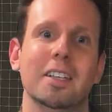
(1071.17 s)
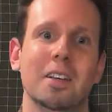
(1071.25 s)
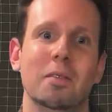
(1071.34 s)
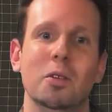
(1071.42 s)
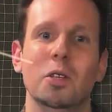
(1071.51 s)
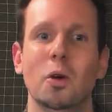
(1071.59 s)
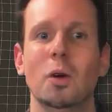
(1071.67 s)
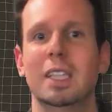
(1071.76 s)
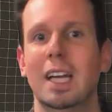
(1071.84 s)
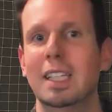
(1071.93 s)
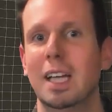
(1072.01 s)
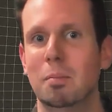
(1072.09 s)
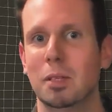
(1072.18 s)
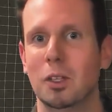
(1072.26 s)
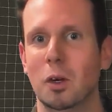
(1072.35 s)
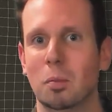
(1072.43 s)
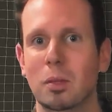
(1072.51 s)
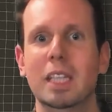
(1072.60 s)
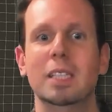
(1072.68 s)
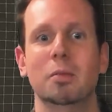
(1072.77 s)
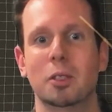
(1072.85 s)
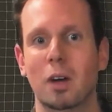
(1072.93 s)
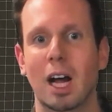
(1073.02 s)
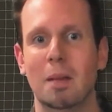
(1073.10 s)
If you enjoyed today's episode, please
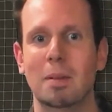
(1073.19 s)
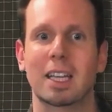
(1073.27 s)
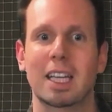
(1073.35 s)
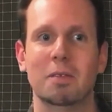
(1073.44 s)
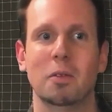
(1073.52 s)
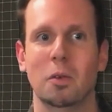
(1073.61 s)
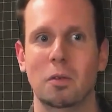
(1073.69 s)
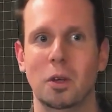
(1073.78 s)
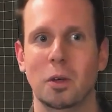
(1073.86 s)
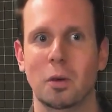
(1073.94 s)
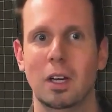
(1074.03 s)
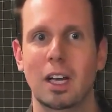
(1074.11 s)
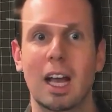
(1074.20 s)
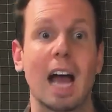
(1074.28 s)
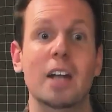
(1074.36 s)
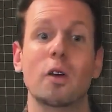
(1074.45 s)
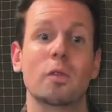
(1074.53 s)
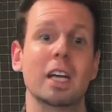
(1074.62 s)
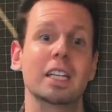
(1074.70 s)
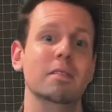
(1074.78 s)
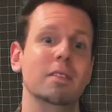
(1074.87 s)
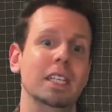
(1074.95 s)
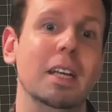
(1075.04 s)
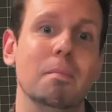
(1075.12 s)
subscribe and leave a review. And don't forget to
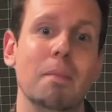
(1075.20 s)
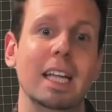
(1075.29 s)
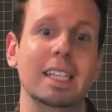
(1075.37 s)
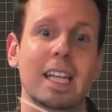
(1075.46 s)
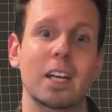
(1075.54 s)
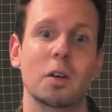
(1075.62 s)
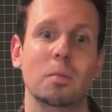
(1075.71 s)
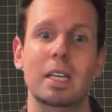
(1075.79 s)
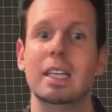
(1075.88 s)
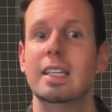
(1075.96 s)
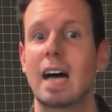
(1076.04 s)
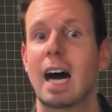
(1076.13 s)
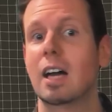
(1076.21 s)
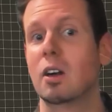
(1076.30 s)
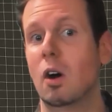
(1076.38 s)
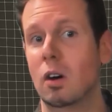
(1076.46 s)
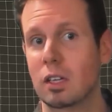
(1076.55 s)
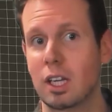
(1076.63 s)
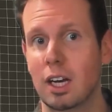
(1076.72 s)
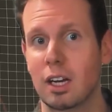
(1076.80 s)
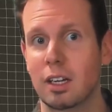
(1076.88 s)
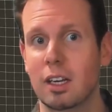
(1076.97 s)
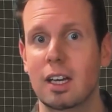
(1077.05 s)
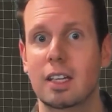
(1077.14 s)
visit
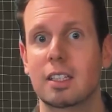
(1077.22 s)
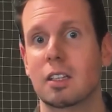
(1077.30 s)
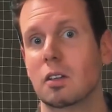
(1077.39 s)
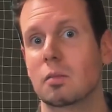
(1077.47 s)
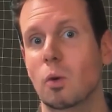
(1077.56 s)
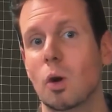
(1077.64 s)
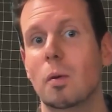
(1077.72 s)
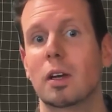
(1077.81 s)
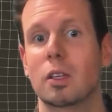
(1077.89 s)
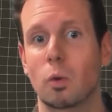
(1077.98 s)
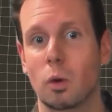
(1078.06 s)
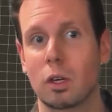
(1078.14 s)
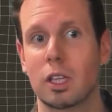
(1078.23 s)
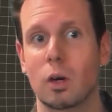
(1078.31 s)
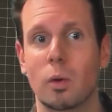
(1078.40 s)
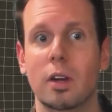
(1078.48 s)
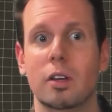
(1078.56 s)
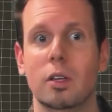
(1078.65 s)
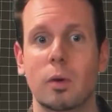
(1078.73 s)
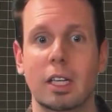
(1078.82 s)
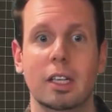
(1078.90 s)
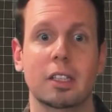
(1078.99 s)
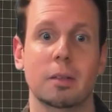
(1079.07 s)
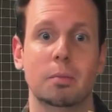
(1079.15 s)
menstherapy.online to learn more about the work that we are doing
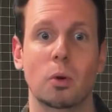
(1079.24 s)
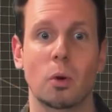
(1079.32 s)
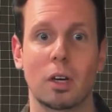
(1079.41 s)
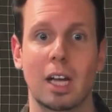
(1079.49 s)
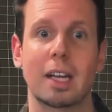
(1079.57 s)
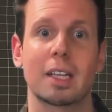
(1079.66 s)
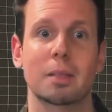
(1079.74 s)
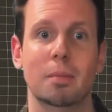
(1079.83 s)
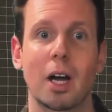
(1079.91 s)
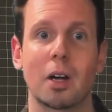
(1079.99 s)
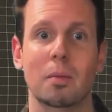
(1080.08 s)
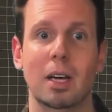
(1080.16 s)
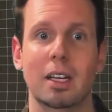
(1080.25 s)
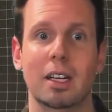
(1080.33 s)
to support and inspire men.